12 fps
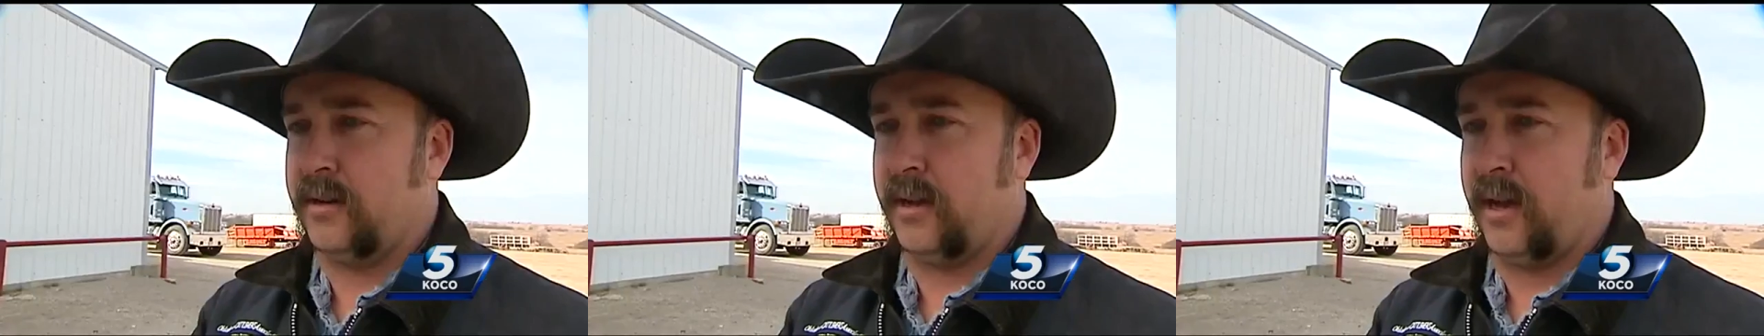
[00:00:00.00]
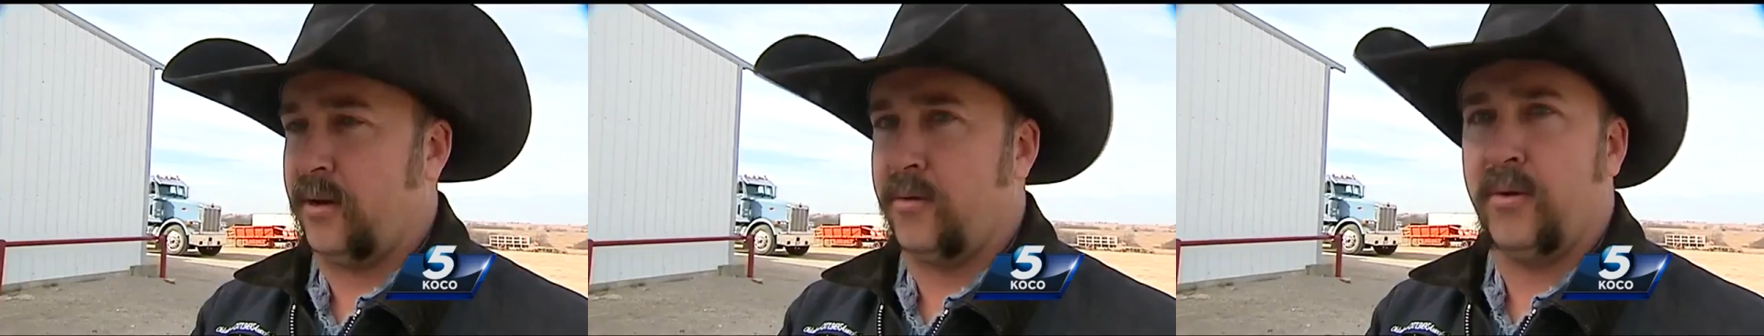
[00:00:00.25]

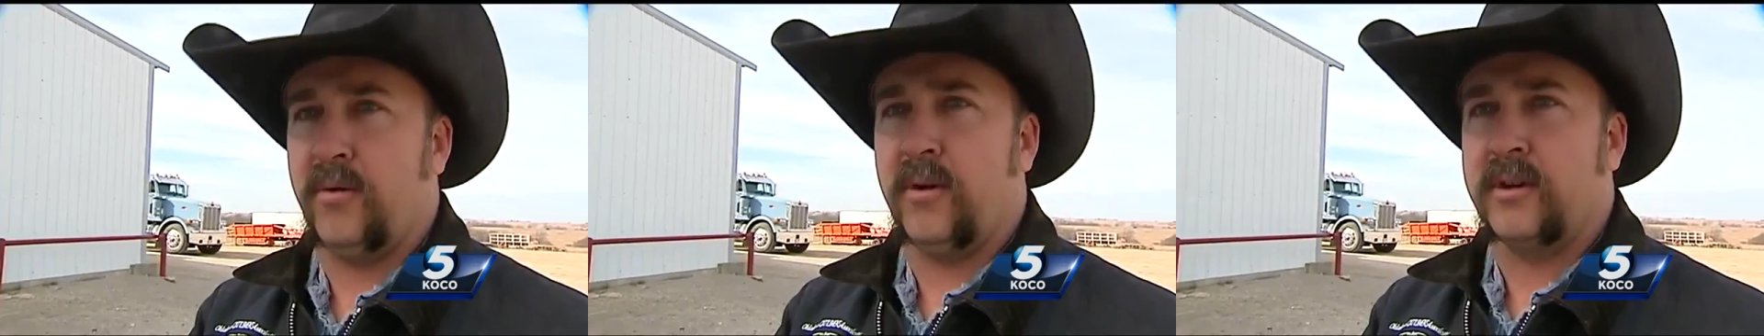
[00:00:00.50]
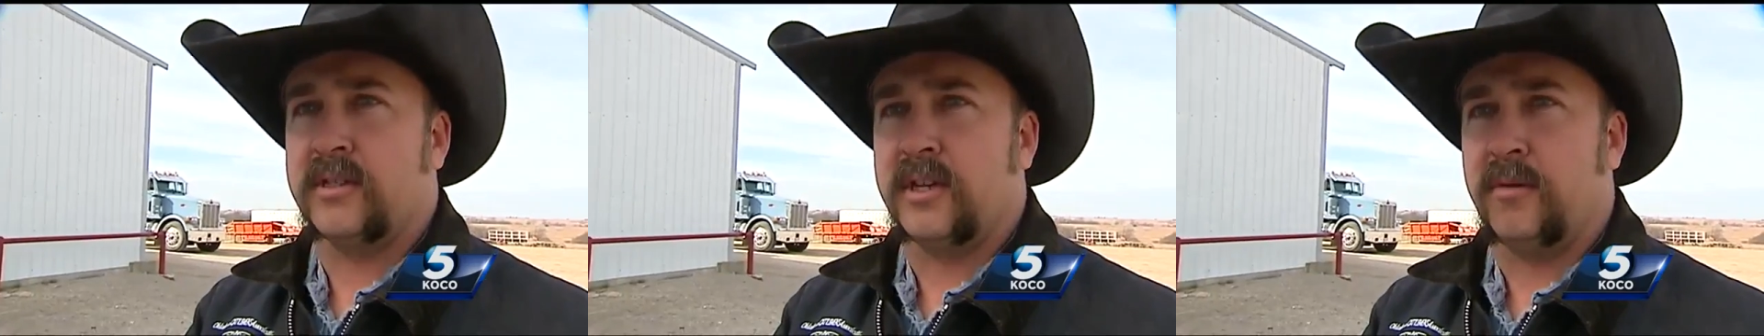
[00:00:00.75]
I don't know
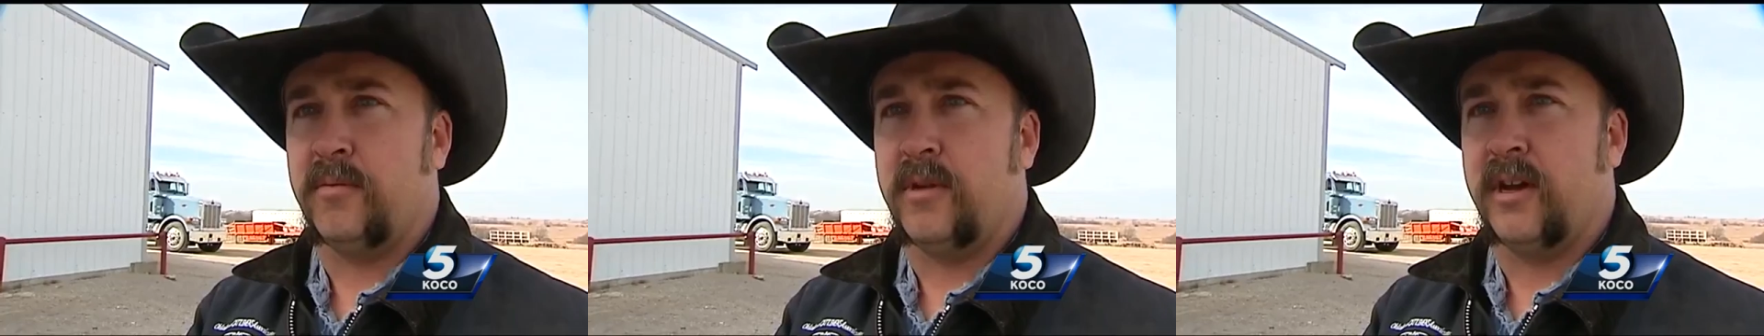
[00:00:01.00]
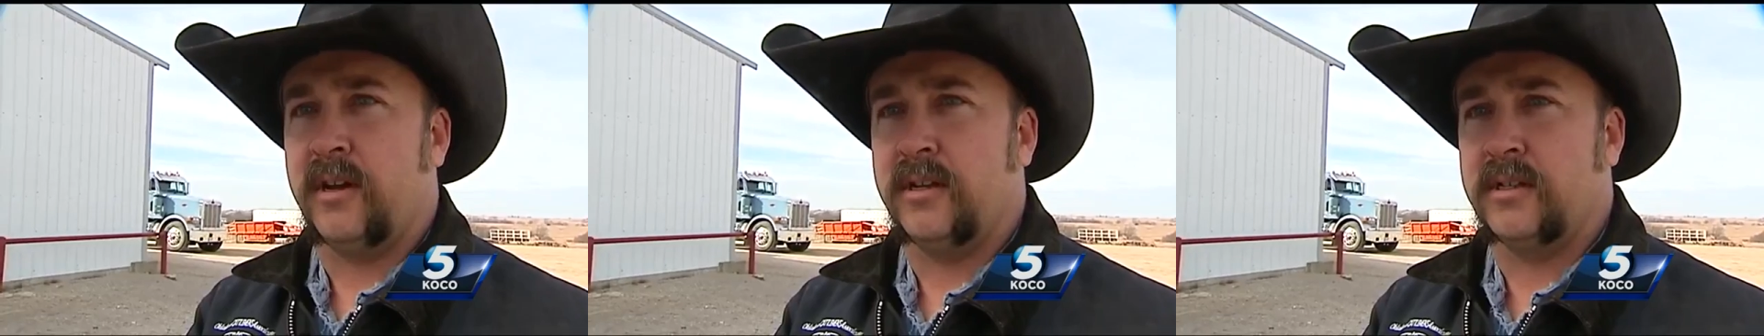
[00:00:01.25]
what to say
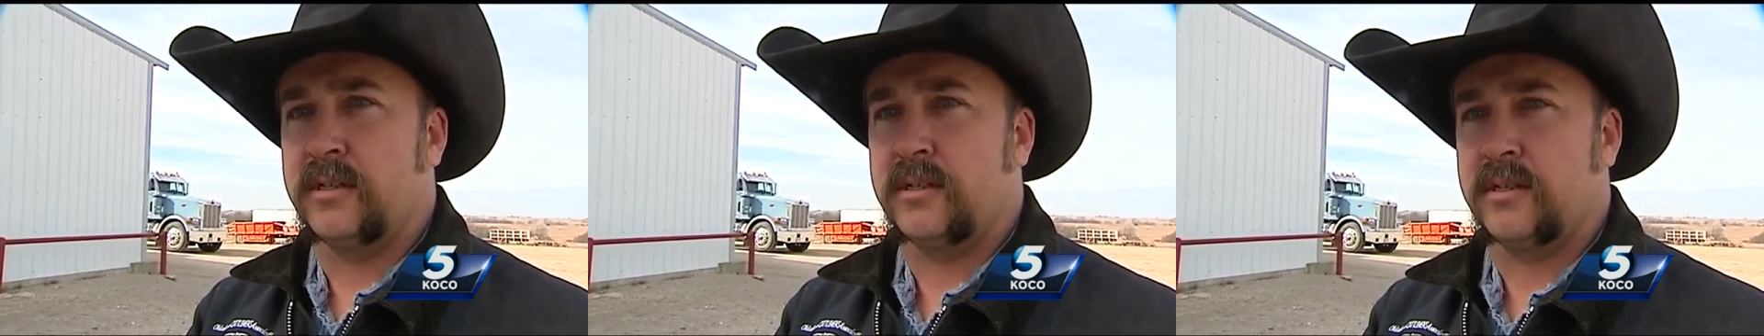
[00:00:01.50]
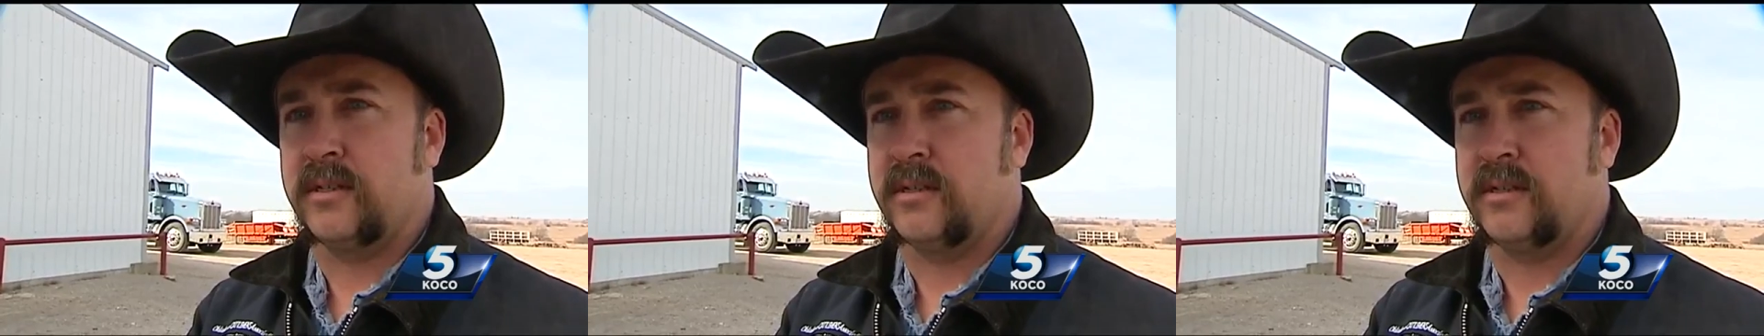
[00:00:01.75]
about it.
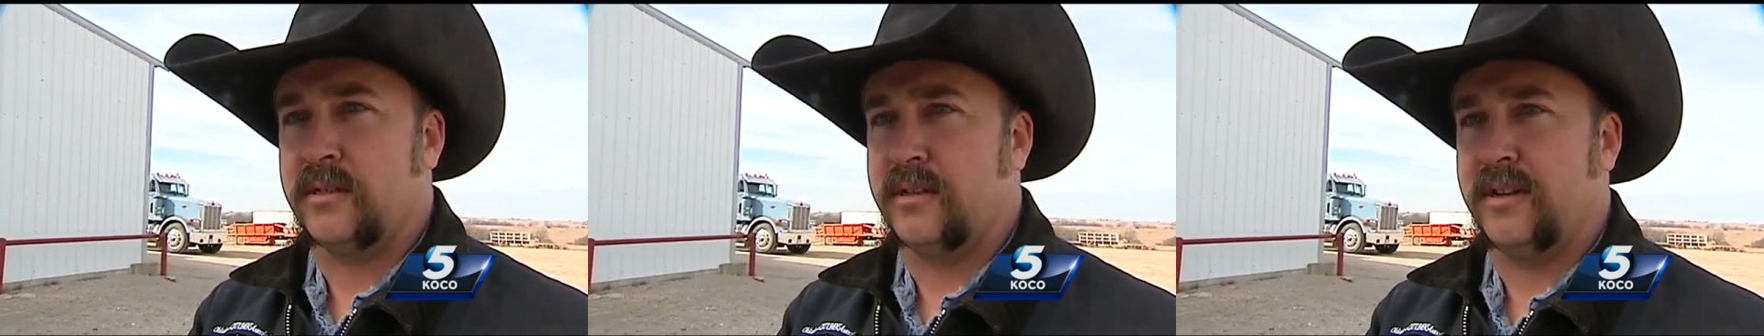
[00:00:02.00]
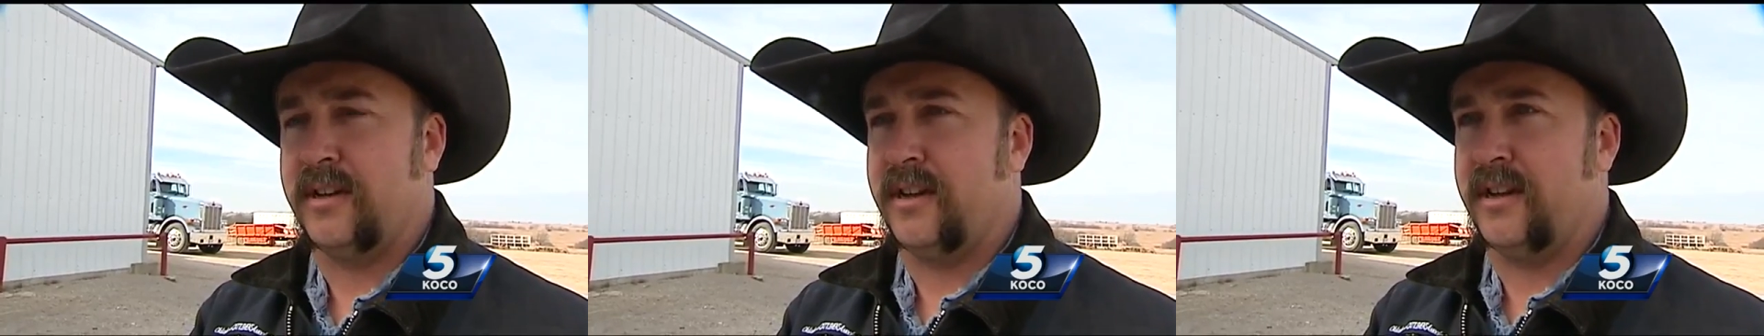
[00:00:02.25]
It's,
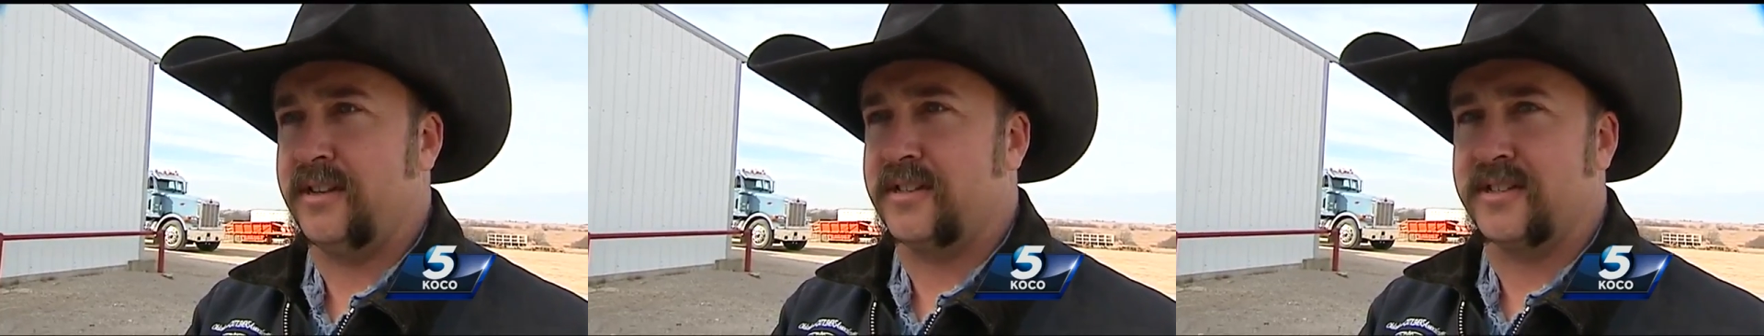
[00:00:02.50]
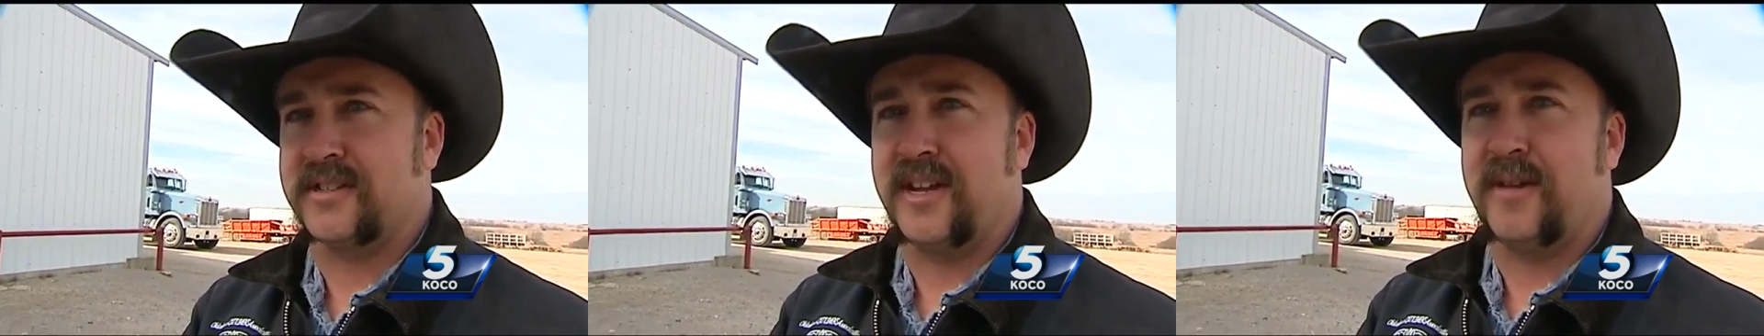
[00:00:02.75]
it's
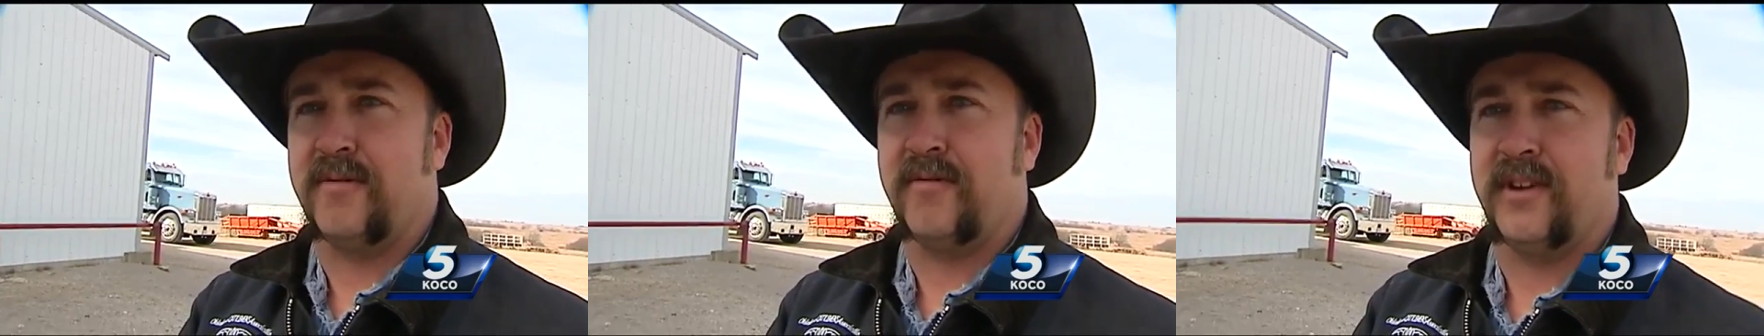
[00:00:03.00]
a slap in the